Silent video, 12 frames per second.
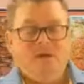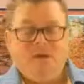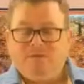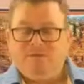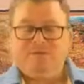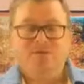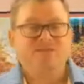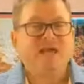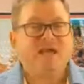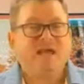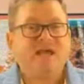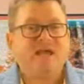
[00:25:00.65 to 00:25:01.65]
There's
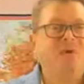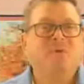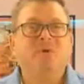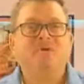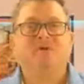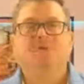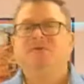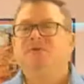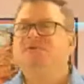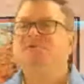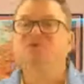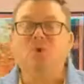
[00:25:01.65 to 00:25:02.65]
economic risk, there's
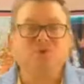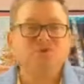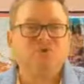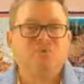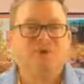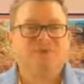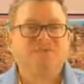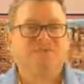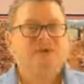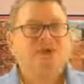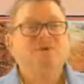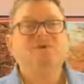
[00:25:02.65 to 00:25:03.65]
social risk,
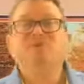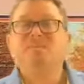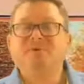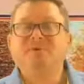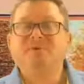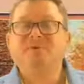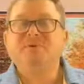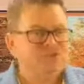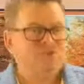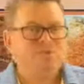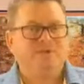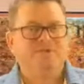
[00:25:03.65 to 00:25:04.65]
there's reputation
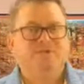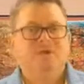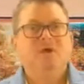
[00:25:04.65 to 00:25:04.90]
risk, there's